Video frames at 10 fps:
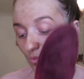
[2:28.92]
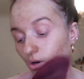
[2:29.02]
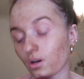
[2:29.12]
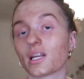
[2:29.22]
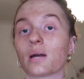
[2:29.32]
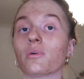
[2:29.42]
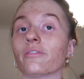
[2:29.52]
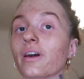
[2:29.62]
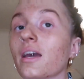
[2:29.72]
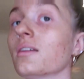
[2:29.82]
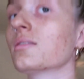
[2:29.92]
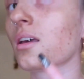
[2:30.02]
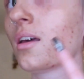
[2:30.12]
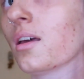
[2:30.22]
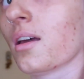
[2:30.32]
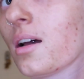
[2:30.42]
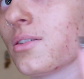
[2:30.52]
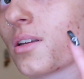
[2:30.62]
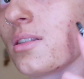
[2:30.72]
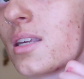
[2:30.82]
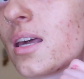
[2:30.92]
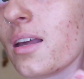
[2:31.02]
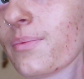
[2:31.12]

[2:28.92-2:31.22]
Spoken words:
why I don't tan my face. As you can see,